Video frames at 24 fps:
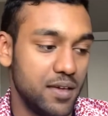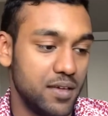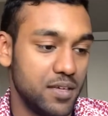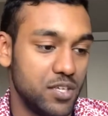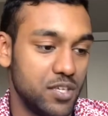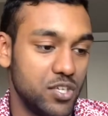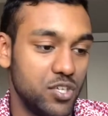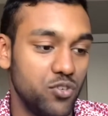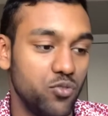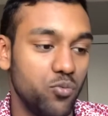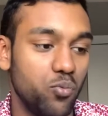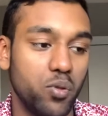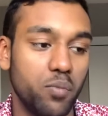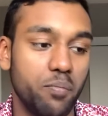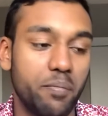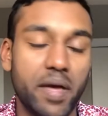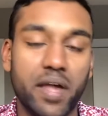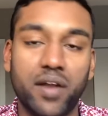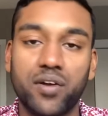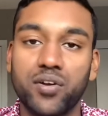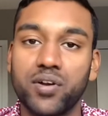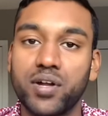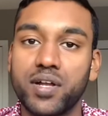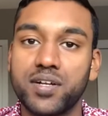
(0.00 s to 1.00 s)
you will
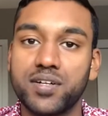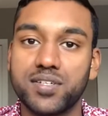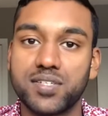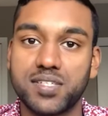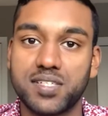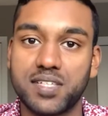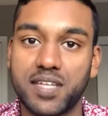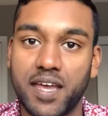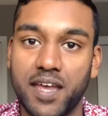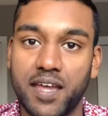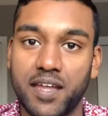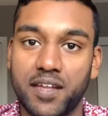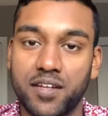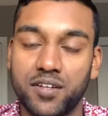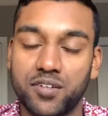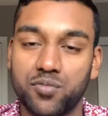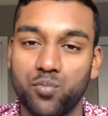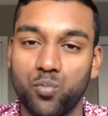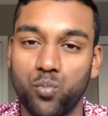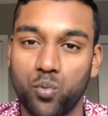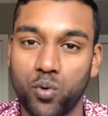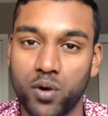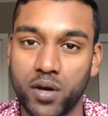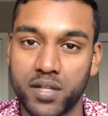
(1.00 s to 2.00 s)
better understand
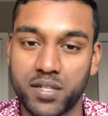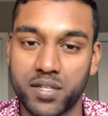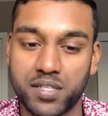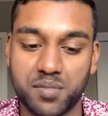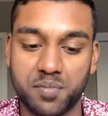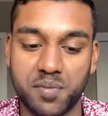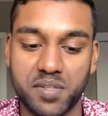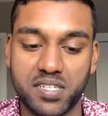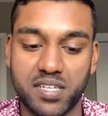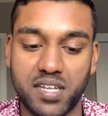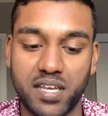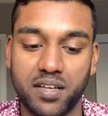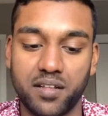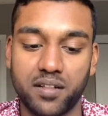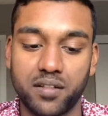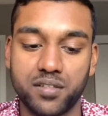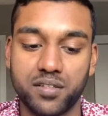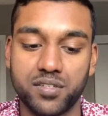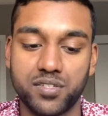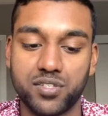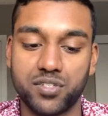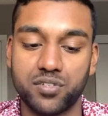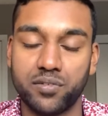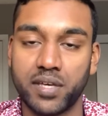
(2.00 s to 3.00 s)
what Spitznagel
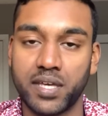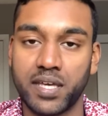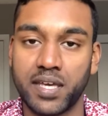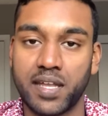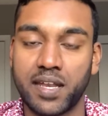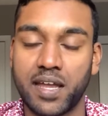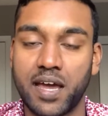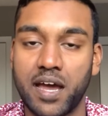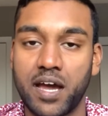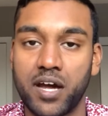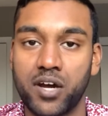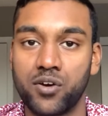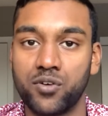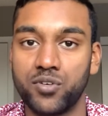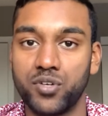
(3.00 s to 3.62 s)
is doing and how